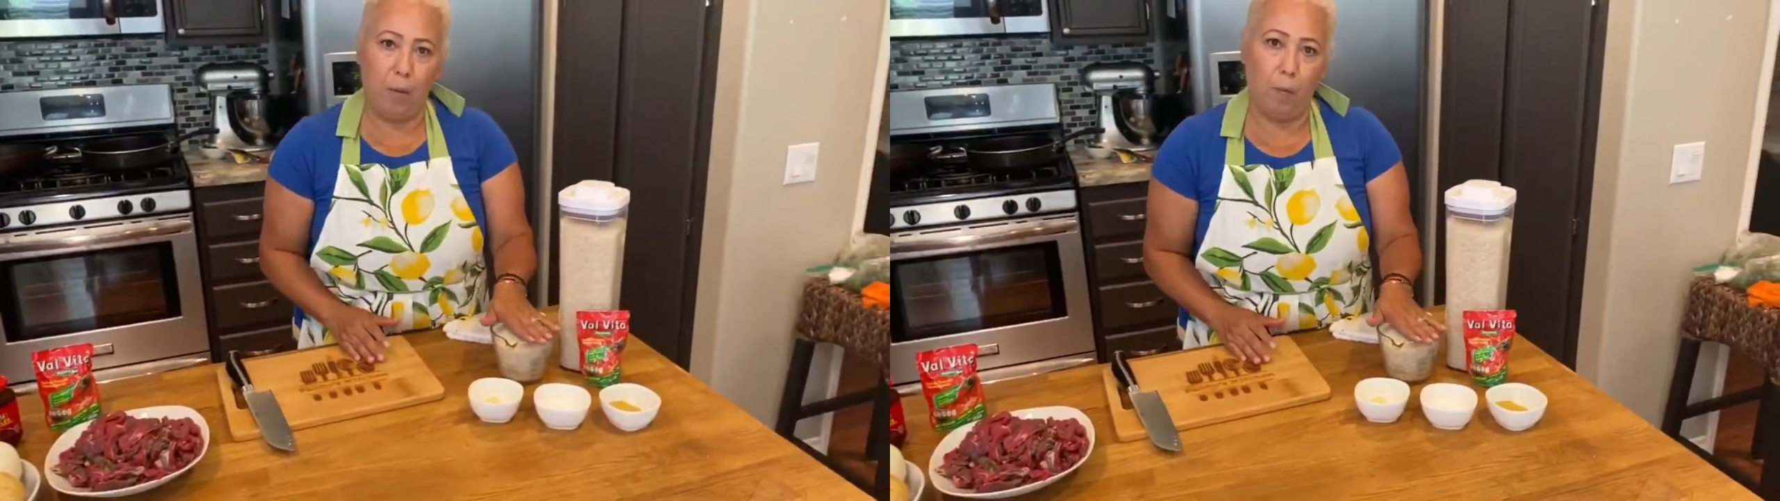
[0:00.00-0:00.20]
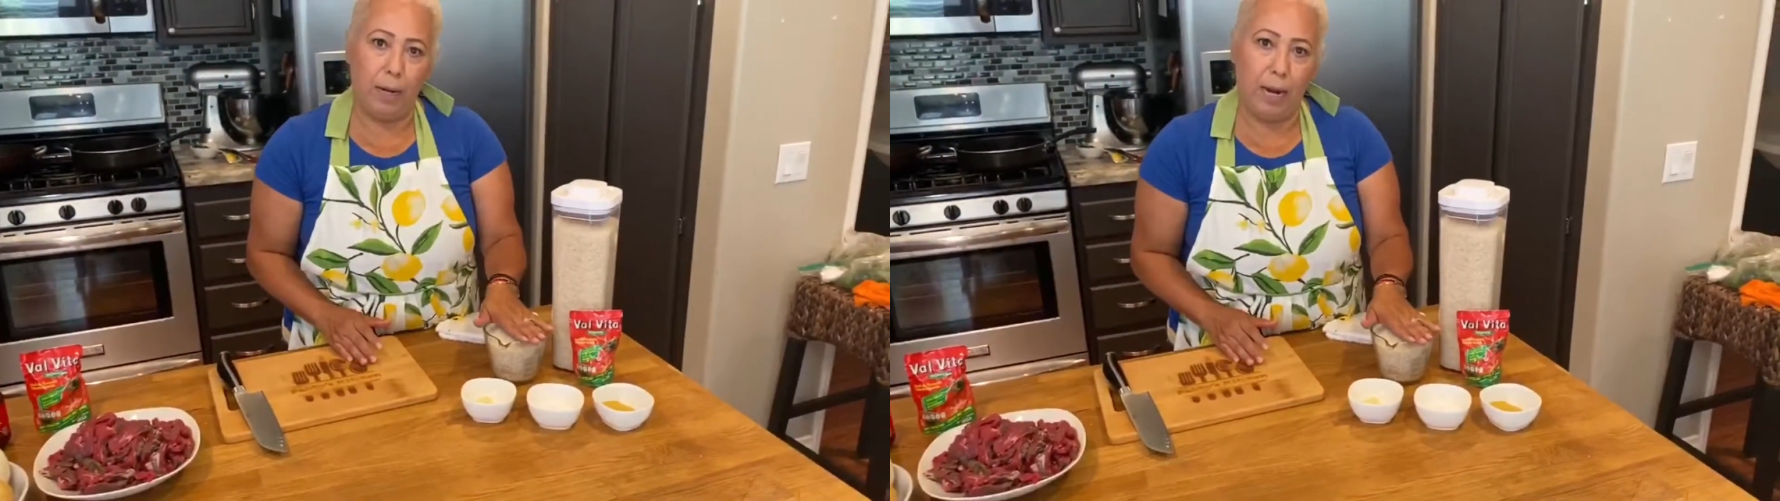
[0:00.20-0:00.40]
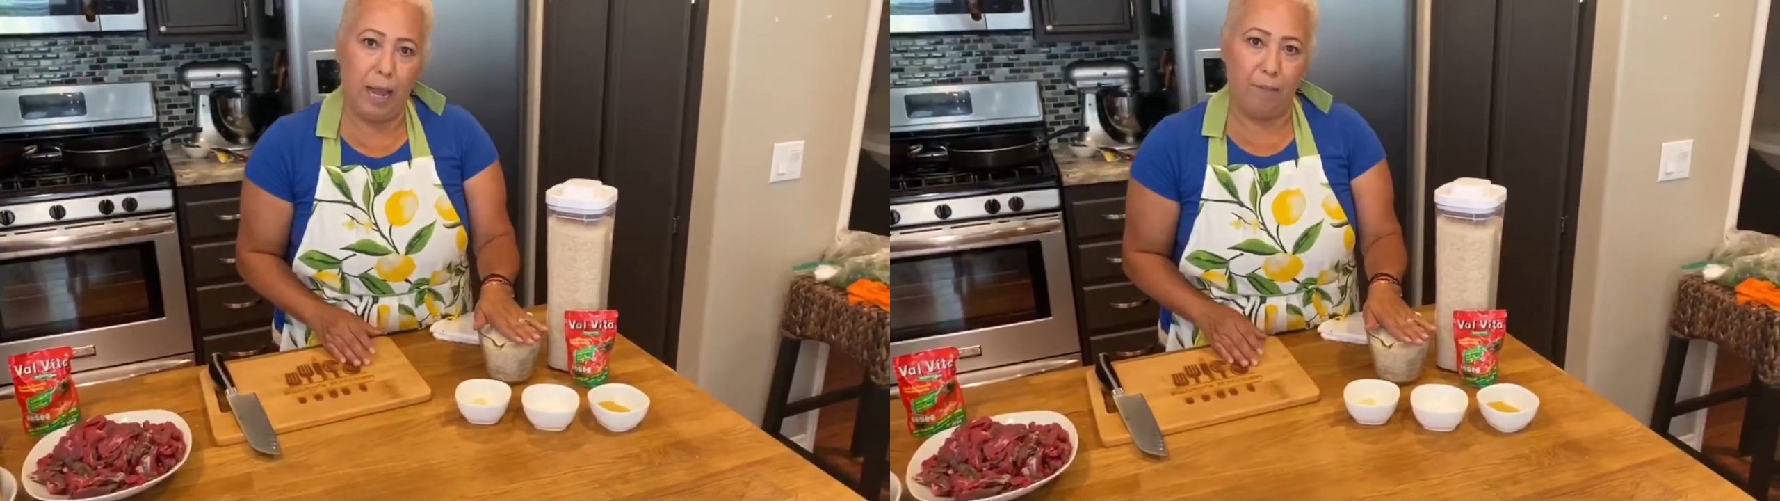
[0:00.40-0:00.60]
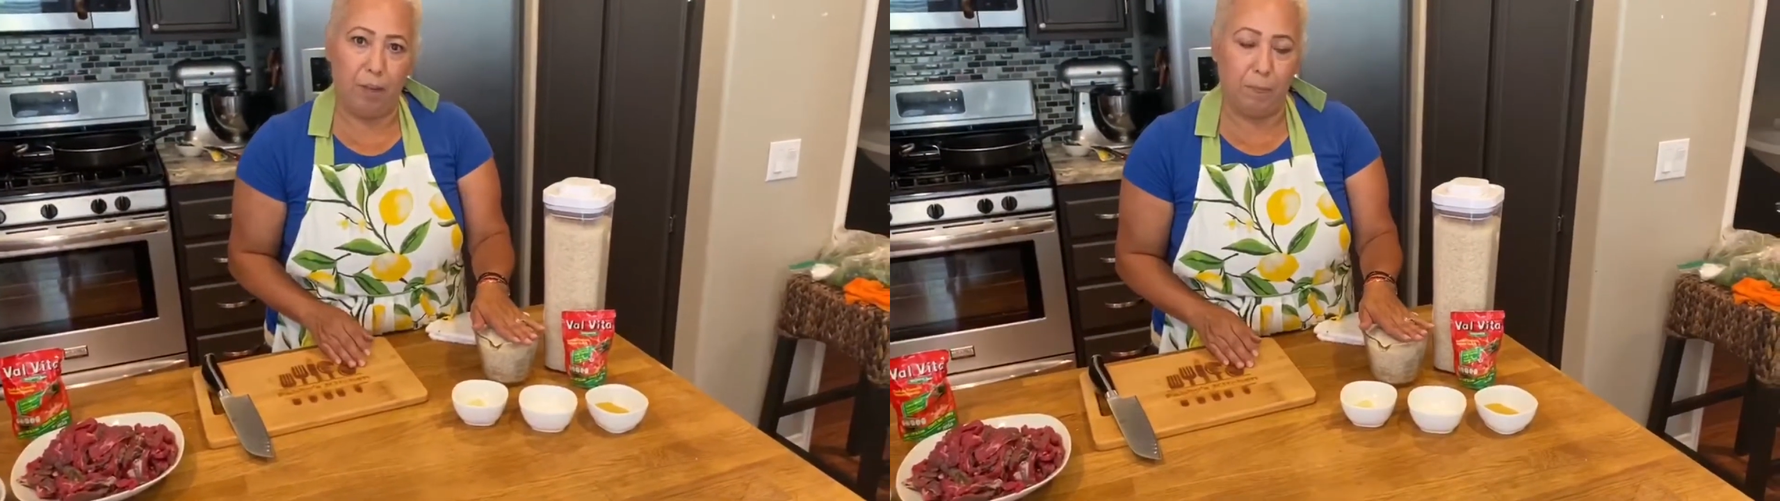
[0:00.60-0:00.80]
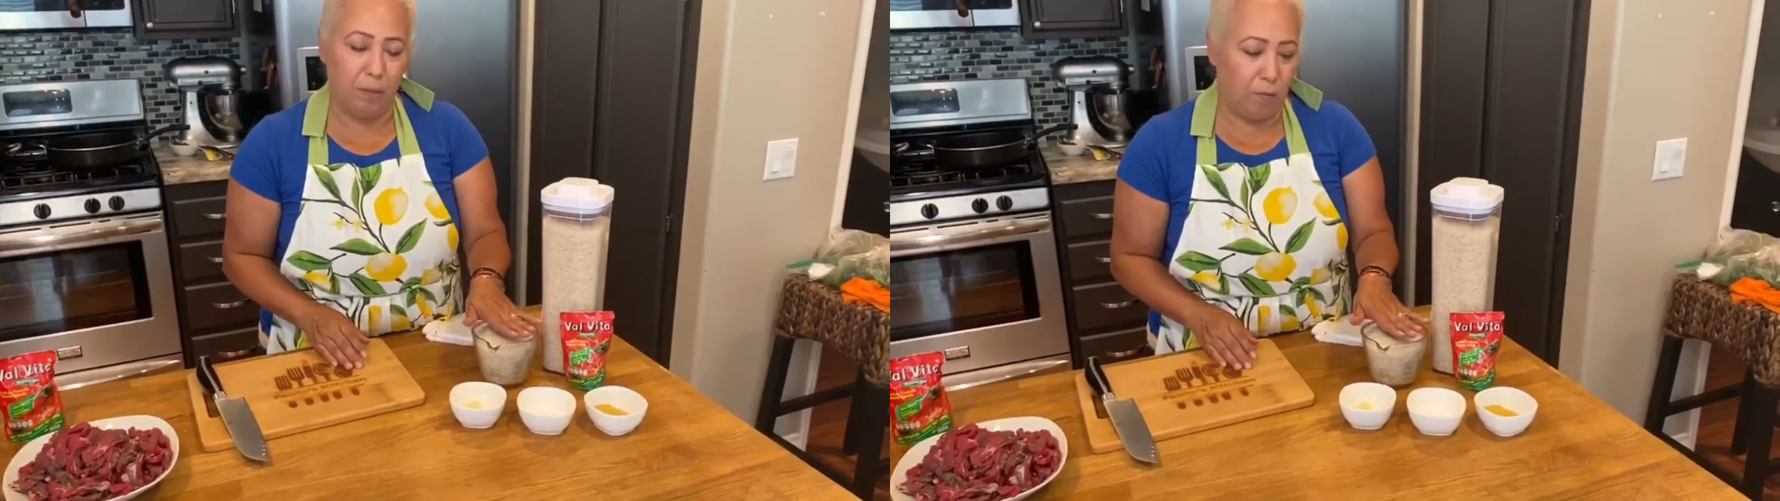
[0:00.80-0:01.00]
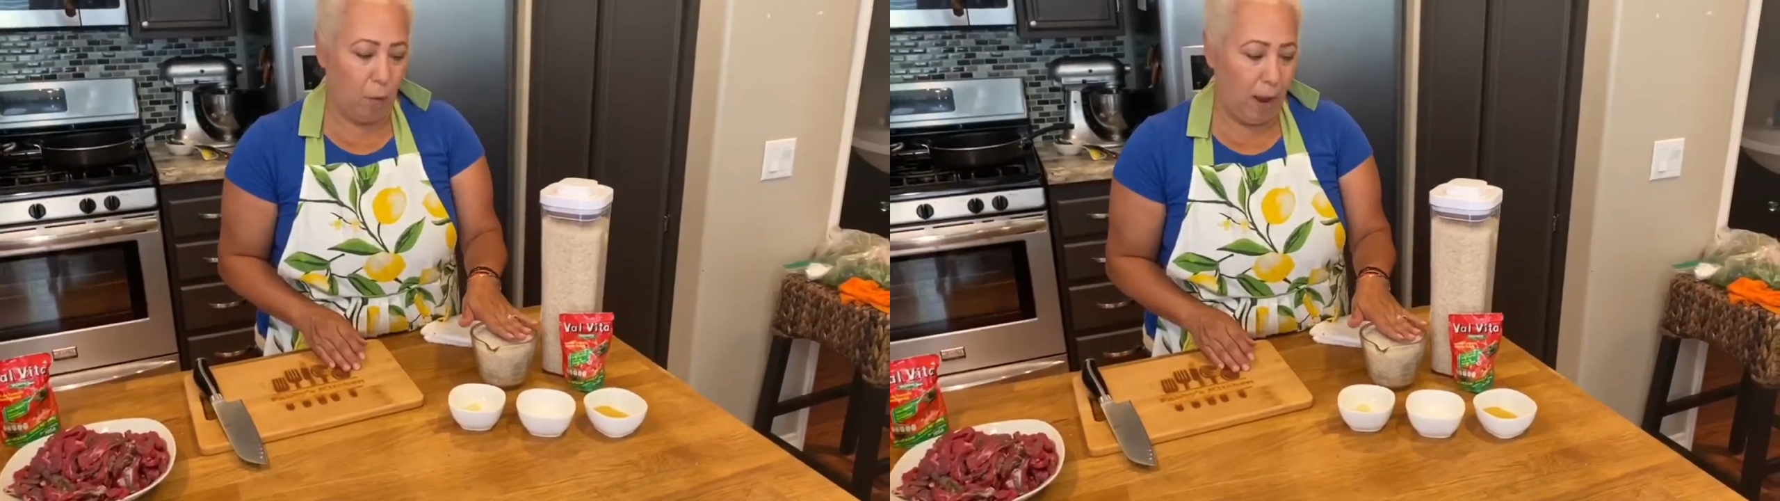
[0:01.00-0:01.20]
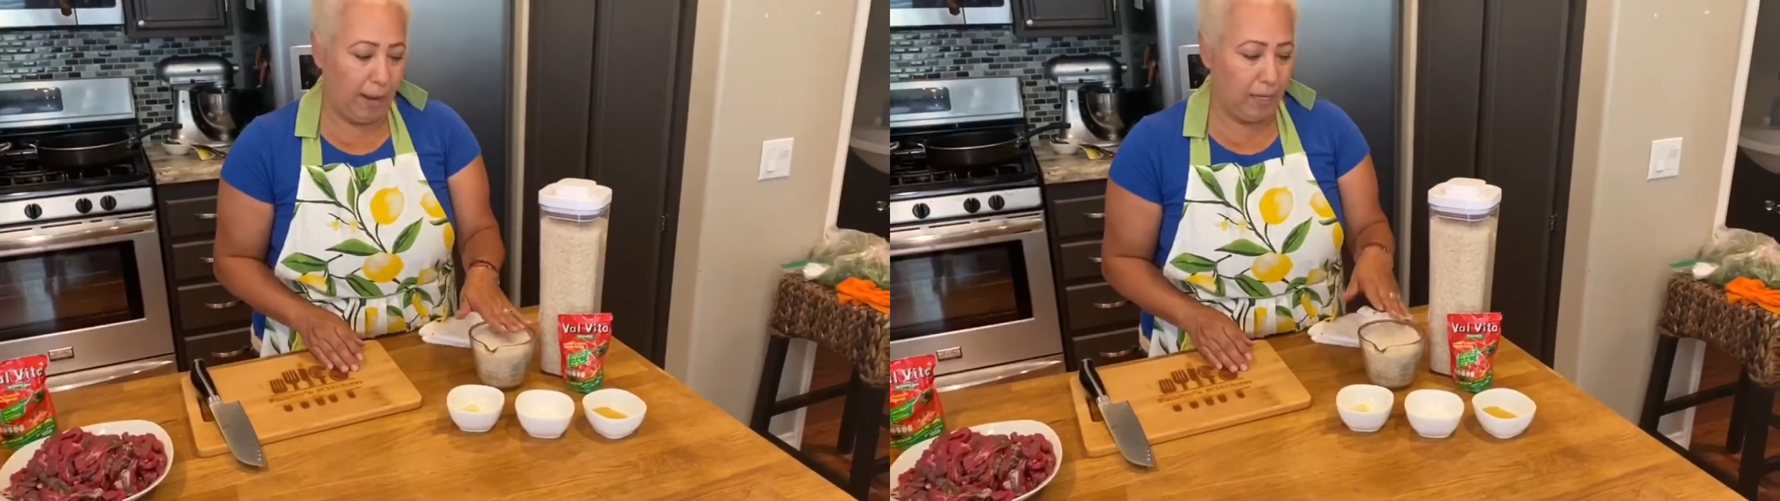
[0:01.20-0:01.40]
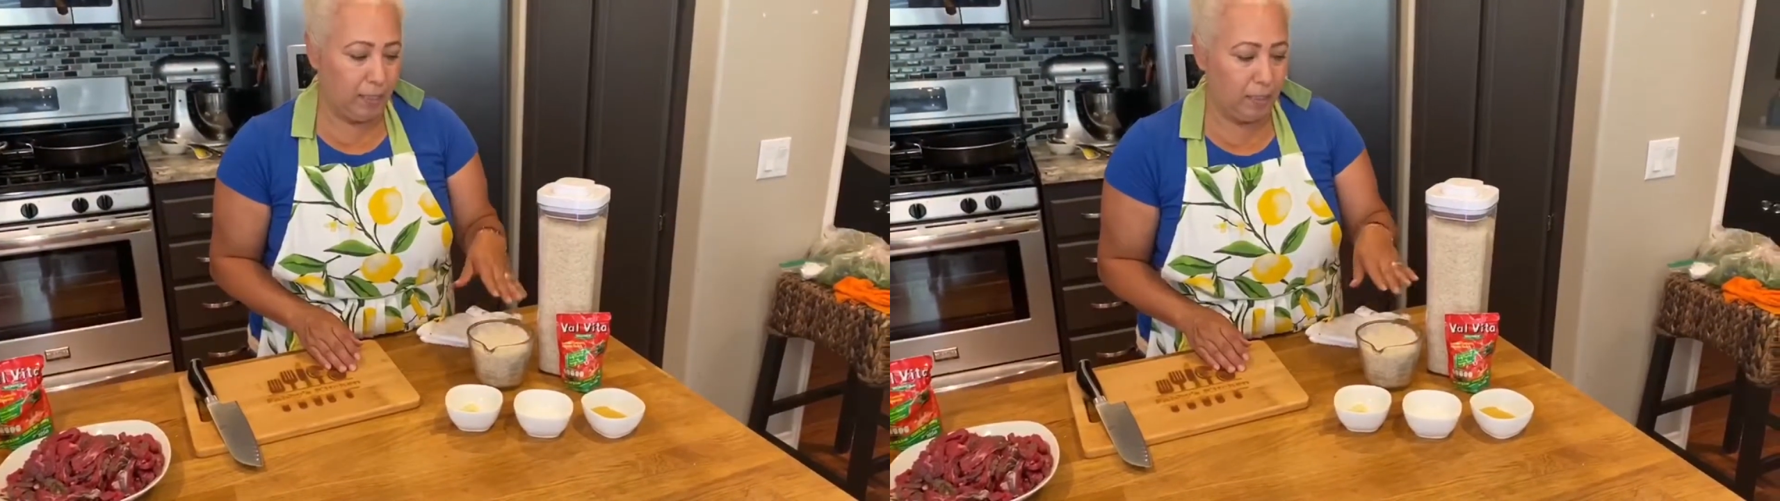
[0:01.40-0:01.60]
1.5 cups of
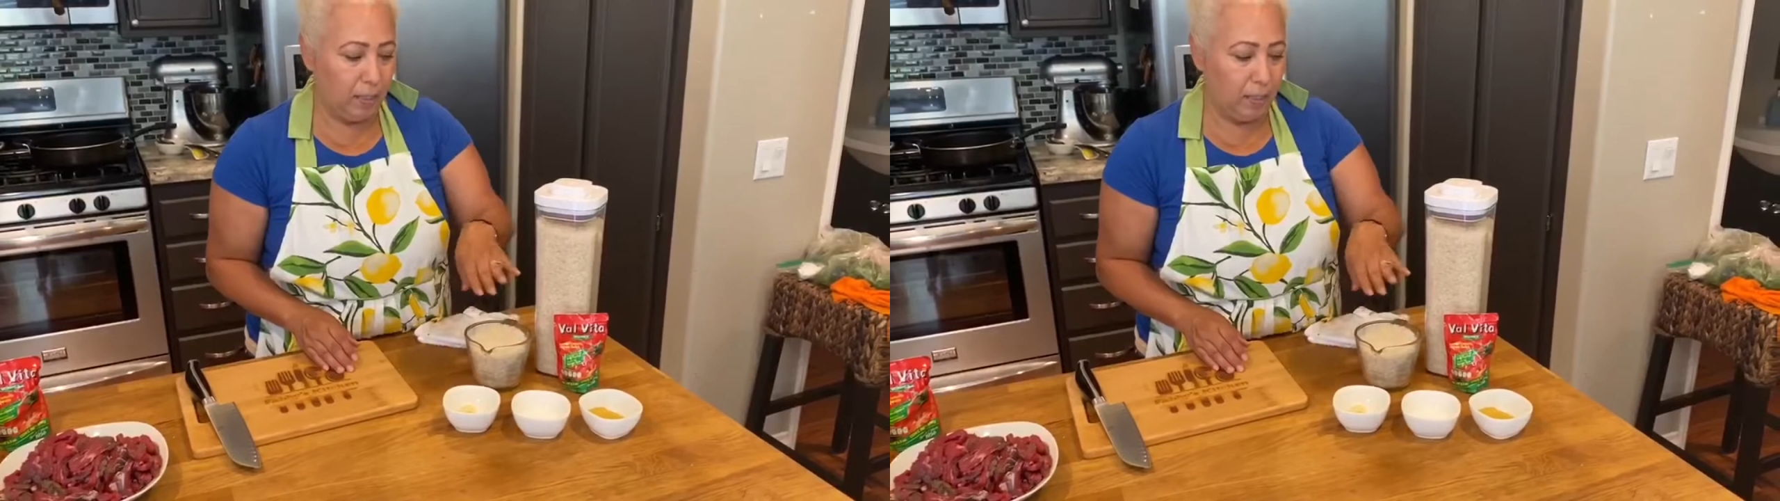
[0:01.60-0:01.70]
rice,